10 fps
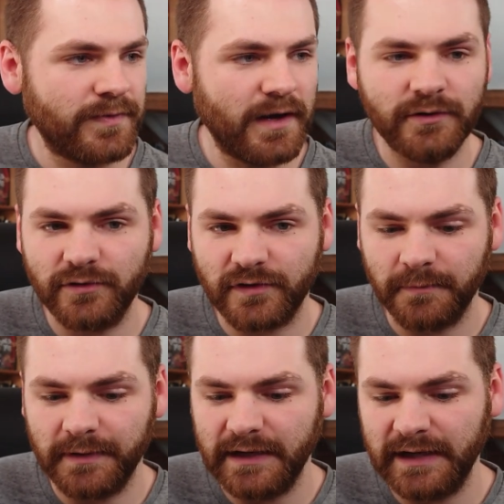And you're just
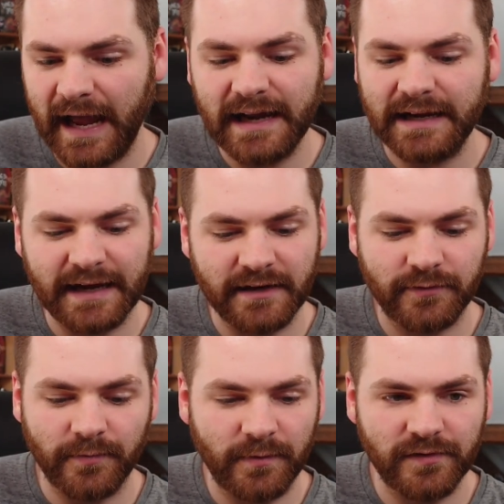completely alienated
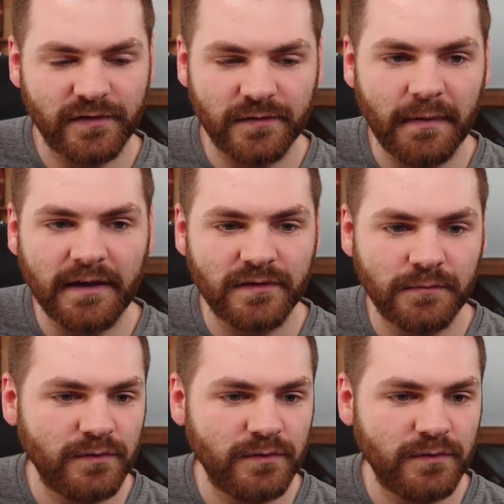from the rest of this amazing